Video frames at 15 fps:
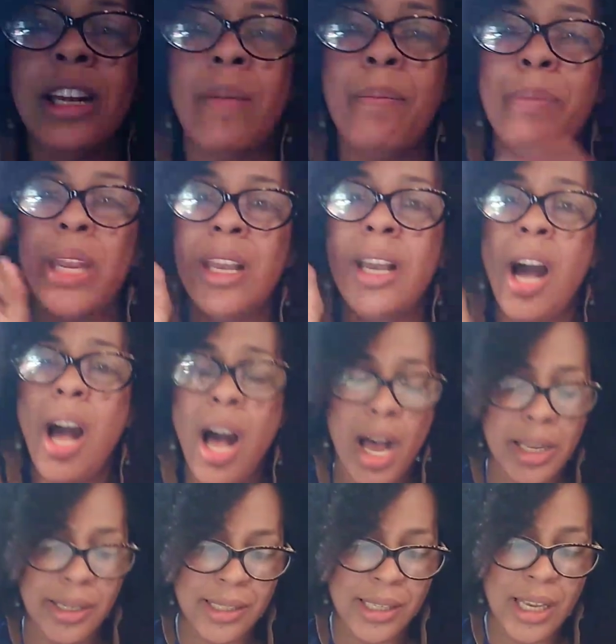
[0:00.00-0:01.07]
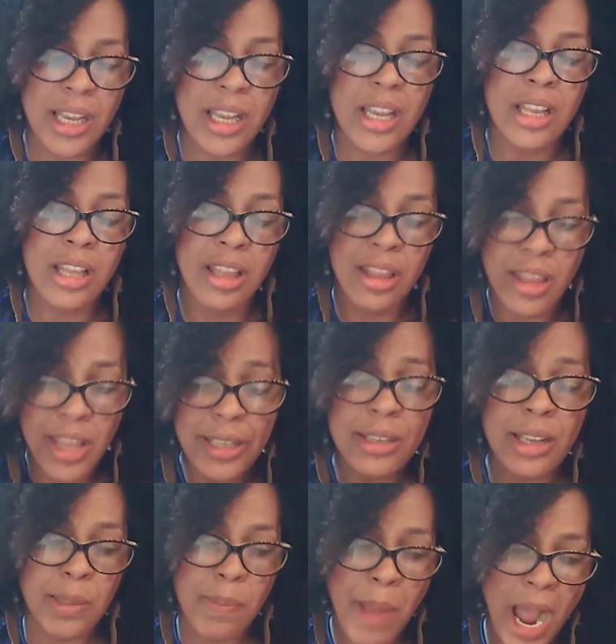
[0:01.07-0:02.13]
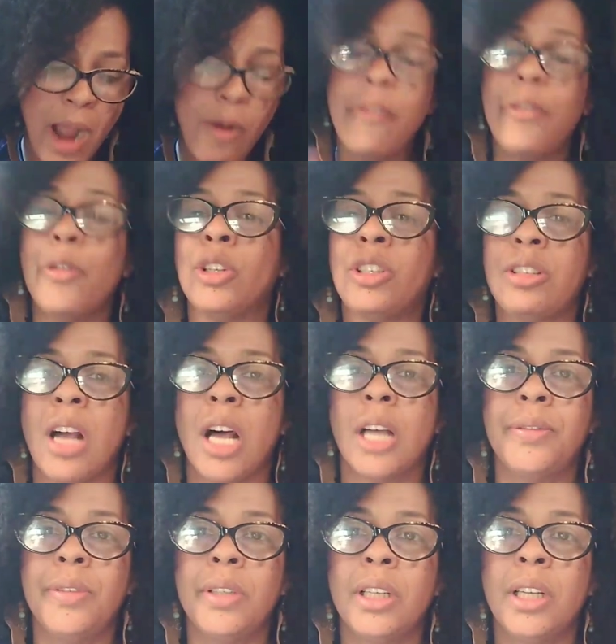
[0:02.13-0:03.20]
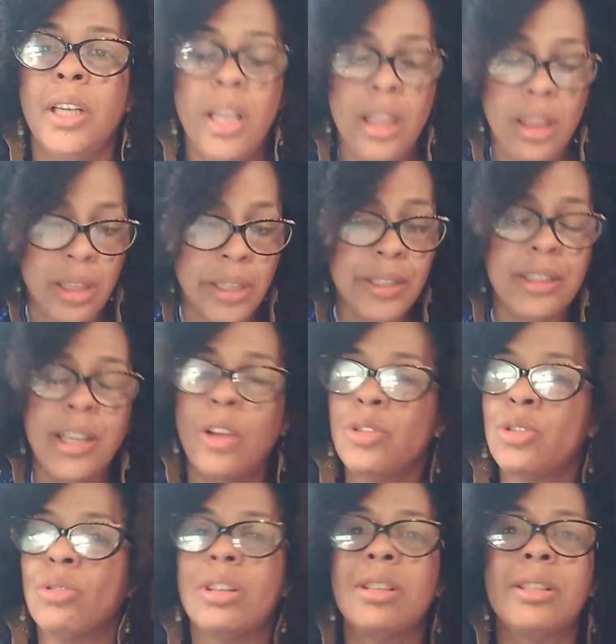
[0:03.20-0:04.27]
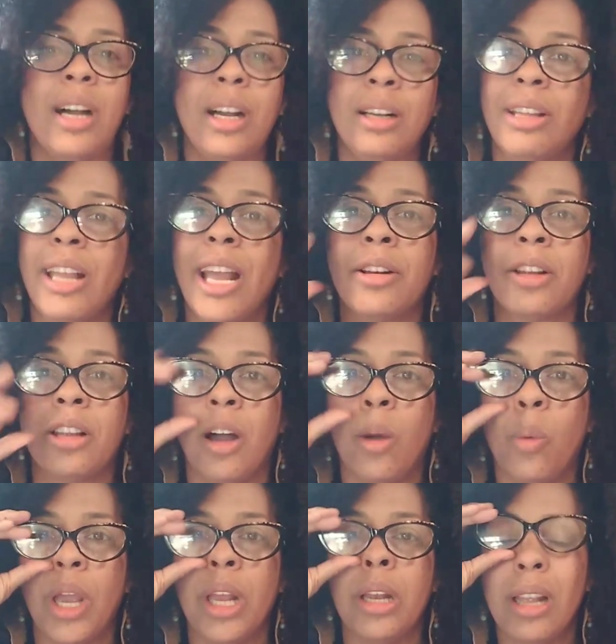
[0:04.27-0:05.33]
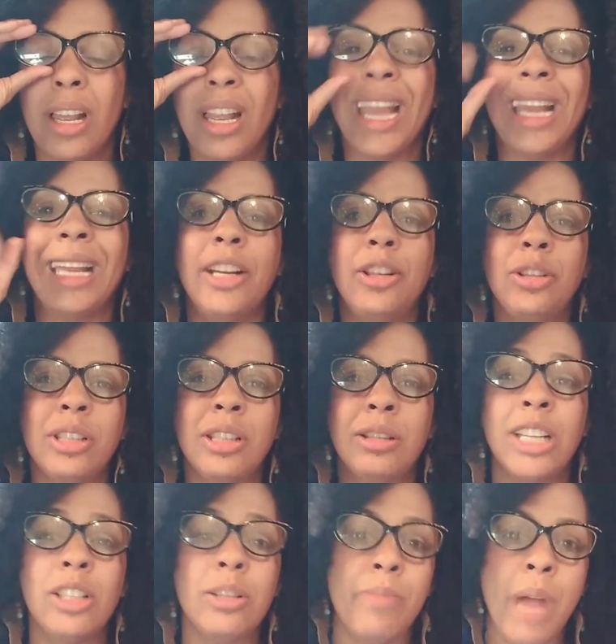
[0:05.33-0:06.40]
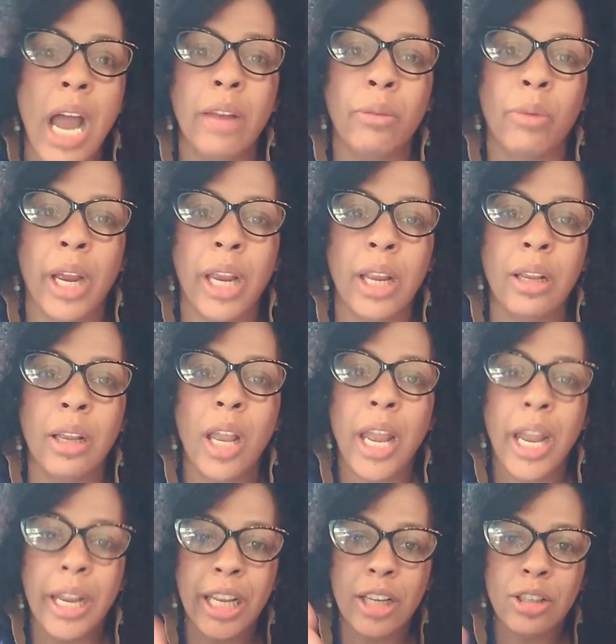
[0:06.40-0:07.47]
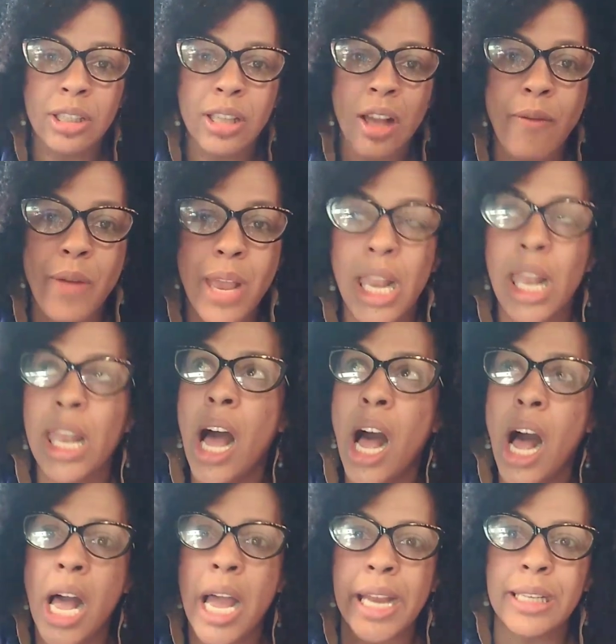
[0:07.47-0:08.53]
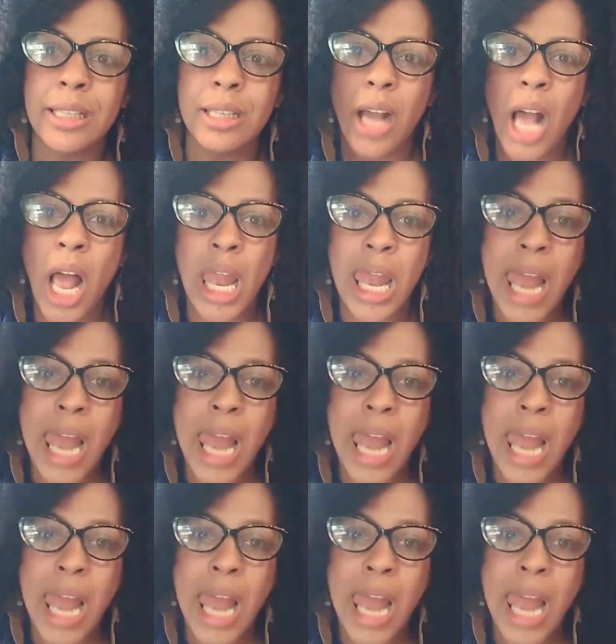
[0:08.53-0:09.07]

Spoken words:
up because this is powerful stuff. This tells you exactly how to go in and get your mind right and get yourself aligned, the